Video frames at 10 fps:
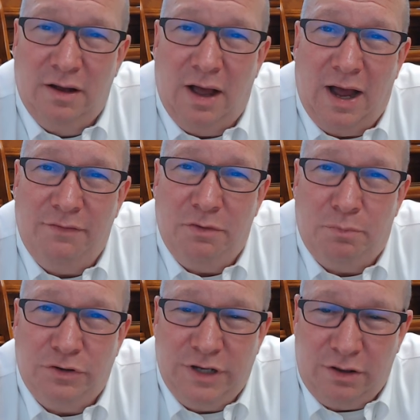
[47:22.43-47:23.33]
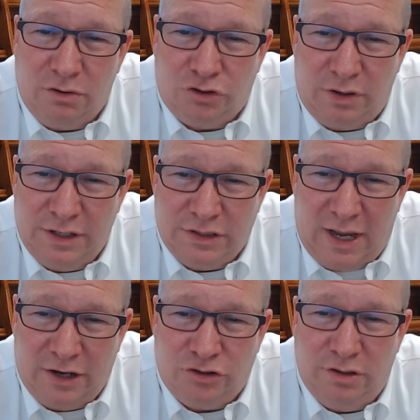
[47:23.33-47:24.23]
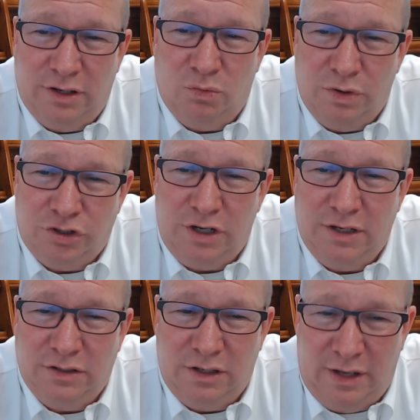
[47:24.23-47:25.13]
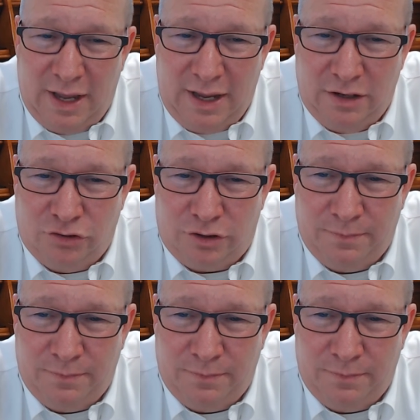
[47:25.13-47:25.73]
of the particular transaction in which he is engaged,